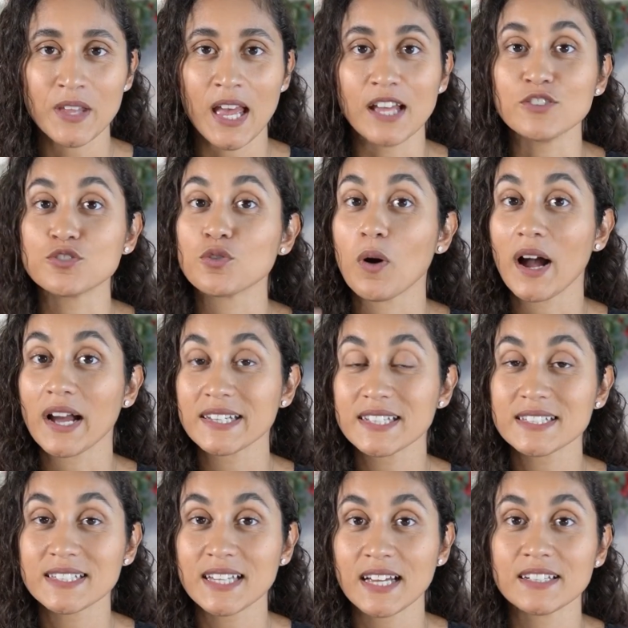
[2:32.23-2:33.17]
And so I
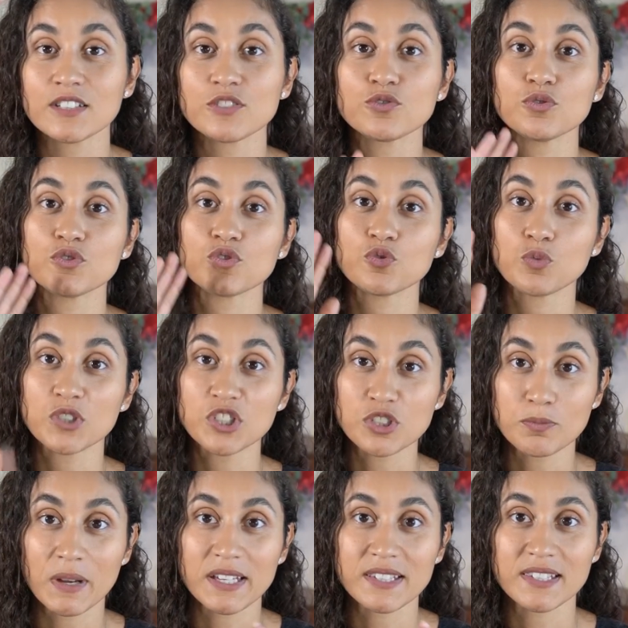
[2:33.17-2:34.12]
decided to
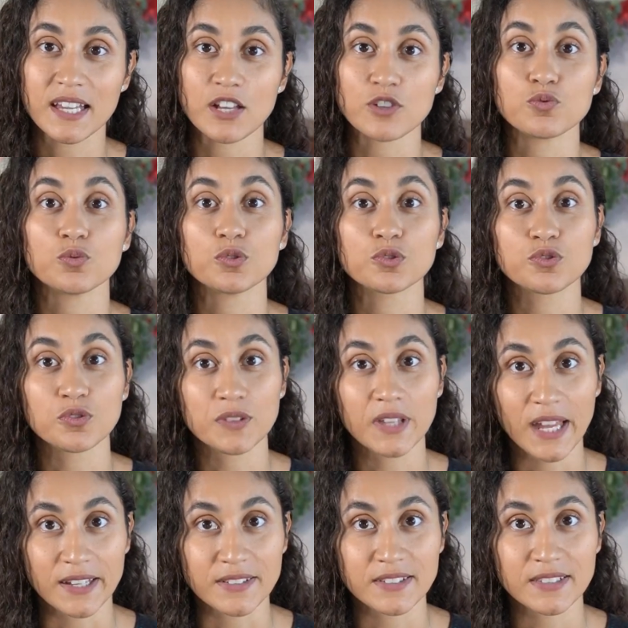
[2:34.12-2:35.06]
switch my schedule to
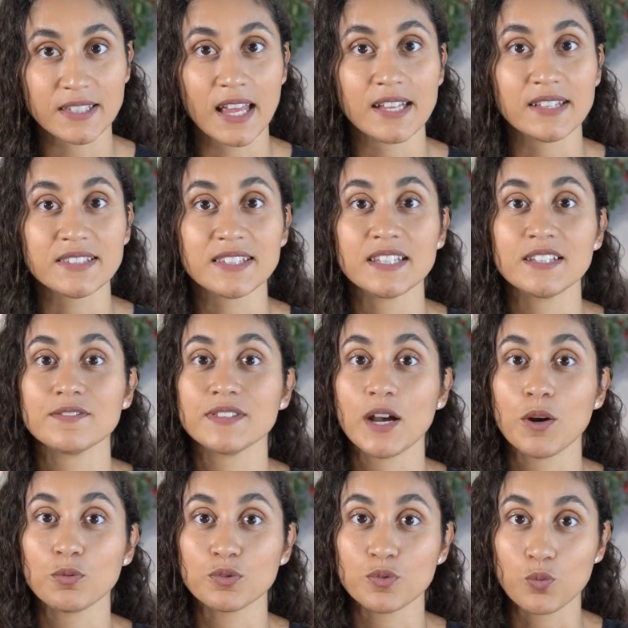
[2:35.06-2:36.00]
nights and see if
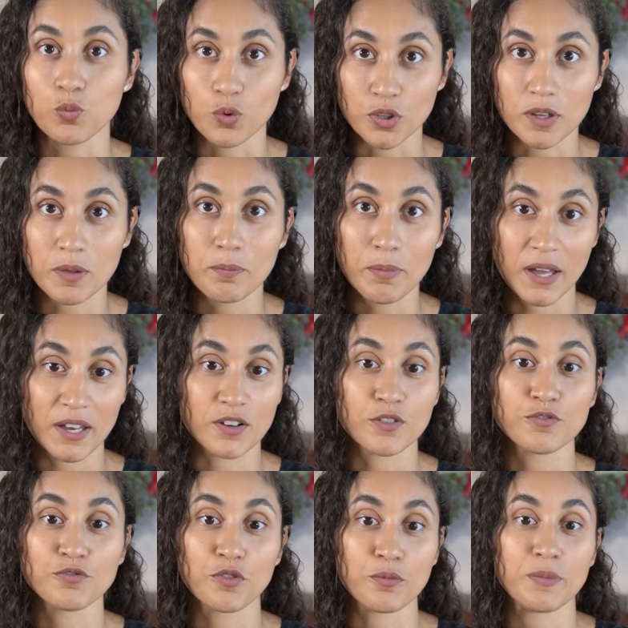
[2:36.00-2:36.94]
that would work
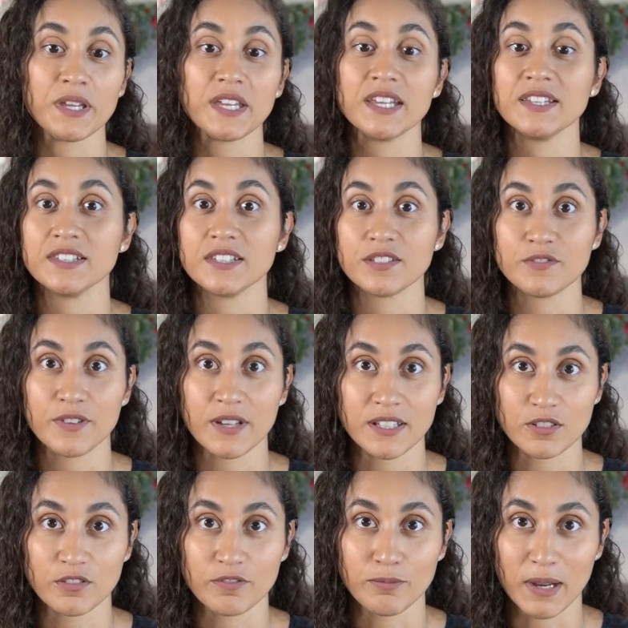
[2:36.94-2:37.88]
better for me in this
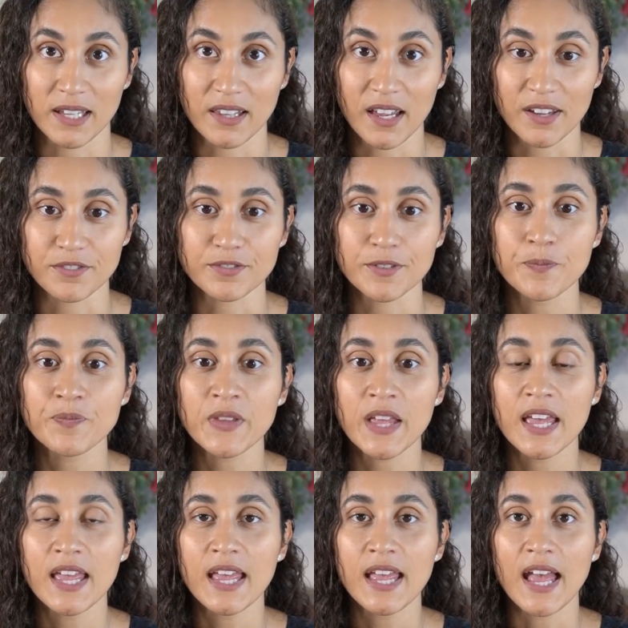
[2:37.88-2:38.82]
phase of my life.
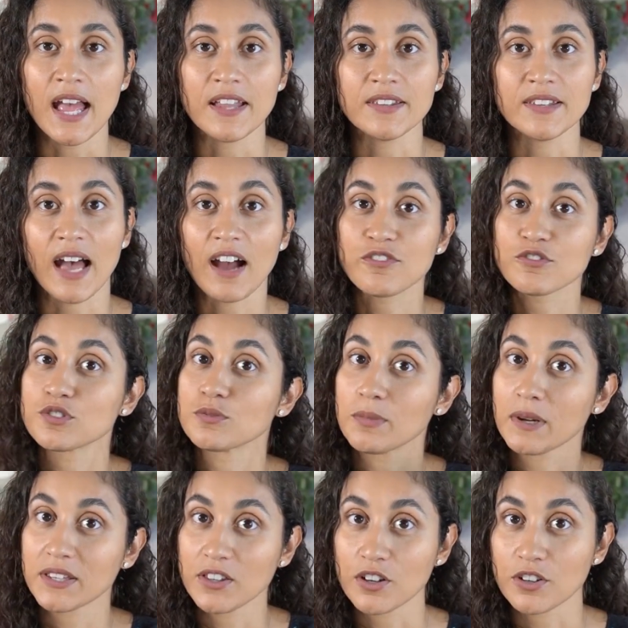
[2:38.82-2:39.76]
And after
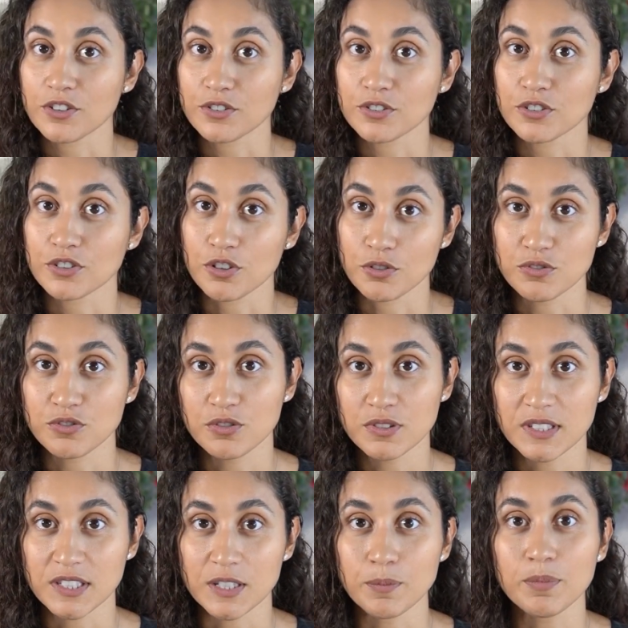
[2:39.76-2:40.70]
my daughter goes
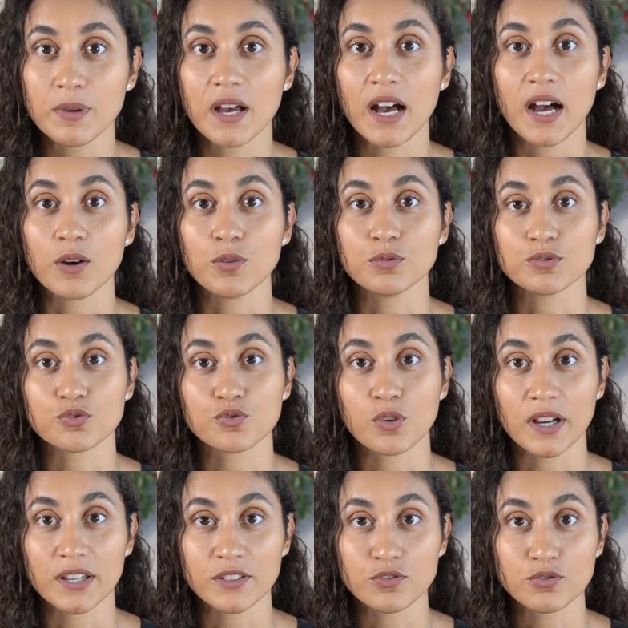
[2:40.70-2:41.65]
to sleep, I would
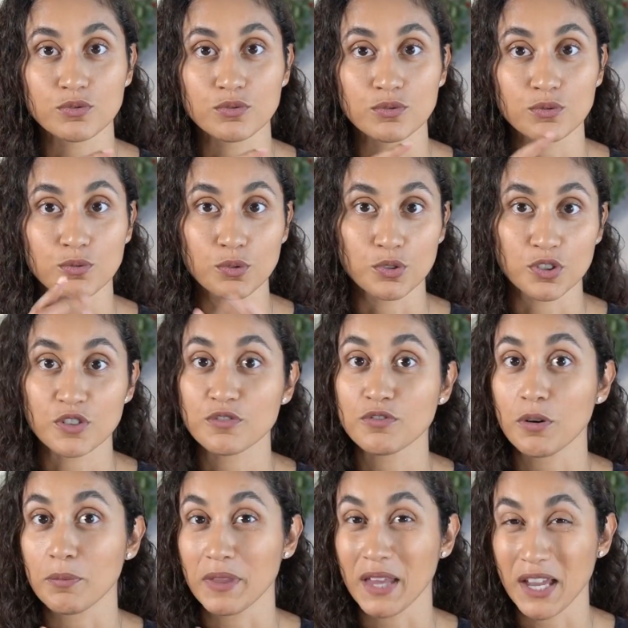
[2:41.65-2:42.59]
try to work
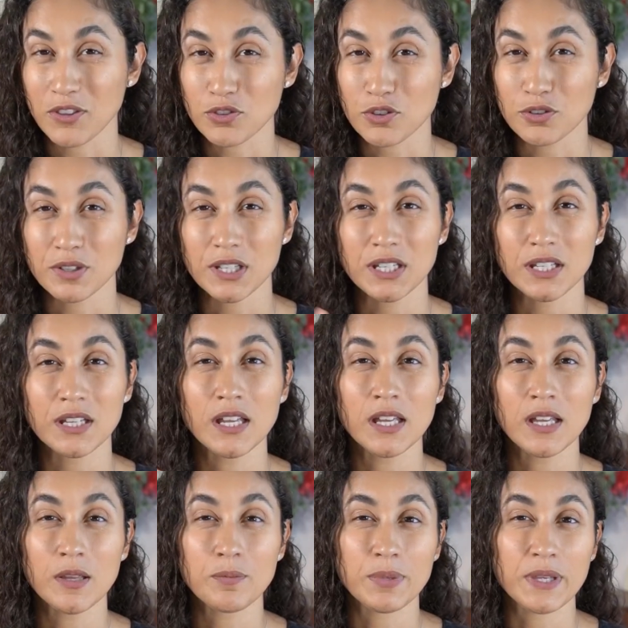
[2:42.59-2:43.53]
from nine thirty
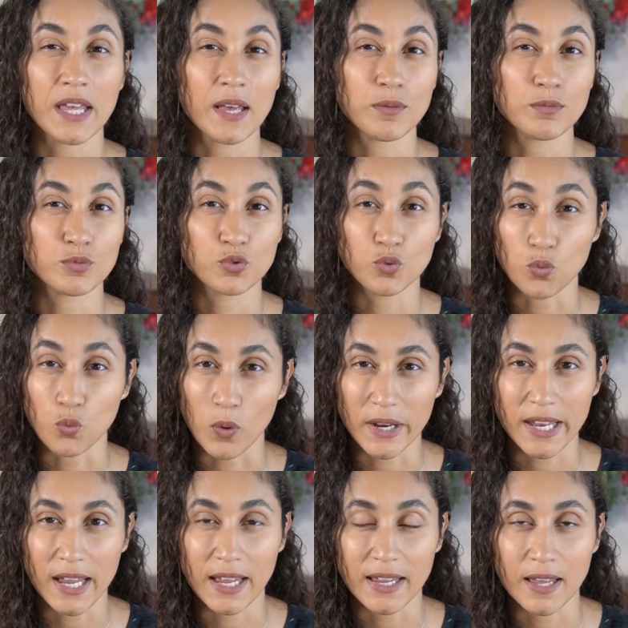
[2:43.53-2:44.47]
P M to
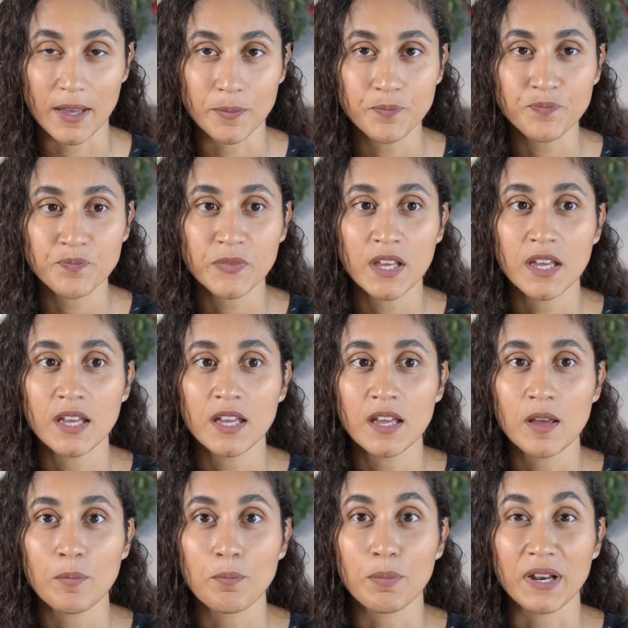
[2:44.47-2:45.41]
one A M
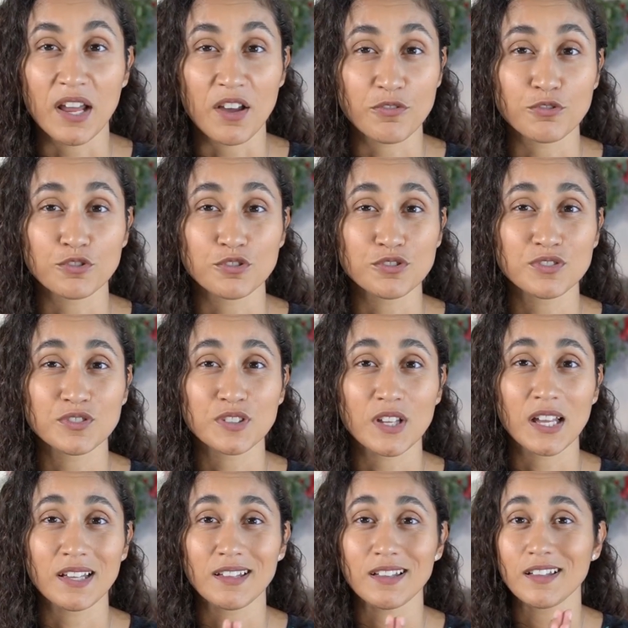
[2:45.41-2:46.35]
But at first,